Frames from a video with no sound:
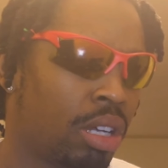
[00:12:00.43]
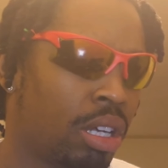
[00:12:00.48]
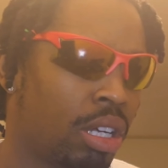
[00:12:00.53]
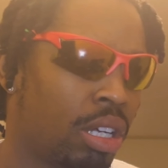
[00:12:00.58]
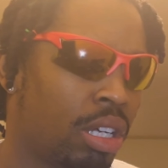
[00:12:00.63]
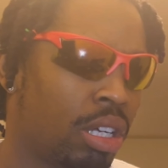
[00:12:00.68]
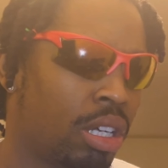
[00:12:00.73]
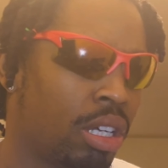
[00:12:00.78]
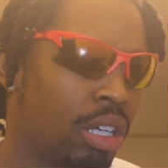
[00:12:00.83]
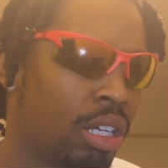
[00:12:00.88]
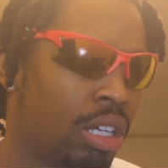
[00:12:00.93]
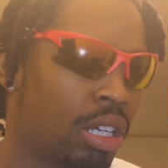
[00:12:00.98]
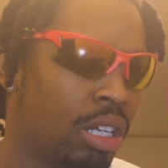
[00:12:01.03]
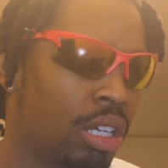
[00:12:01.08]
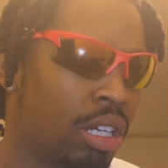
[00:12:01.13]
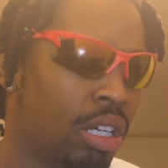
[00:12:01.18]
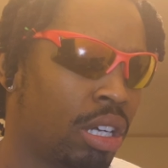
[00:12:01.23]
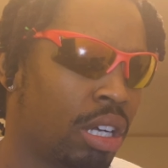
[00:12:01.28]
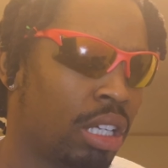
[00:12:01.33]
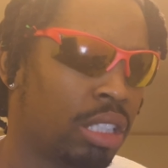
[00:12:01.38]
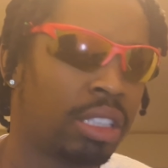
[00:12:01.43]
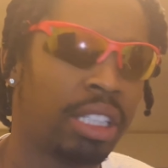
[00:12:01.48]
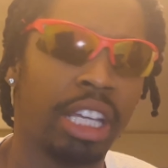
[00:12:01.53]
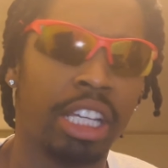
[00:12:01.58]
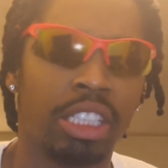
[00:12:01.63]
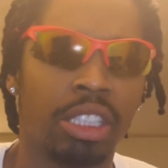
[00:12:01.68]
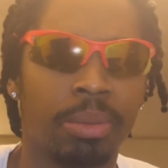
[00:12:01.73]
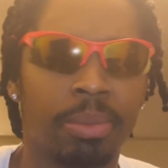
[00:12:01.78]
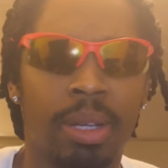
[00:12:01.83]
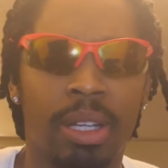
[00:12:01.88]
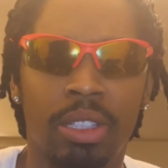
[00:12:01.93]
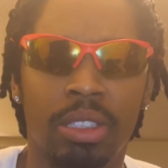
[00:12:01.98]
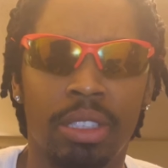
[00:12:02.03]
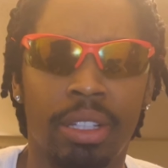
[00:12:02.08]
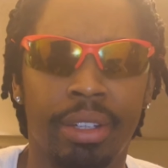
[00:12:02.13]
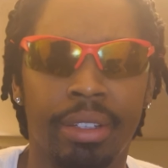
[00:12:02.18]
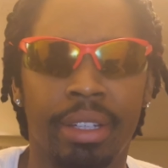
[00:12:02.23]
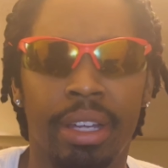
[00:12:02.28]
Uh, text him. I was like,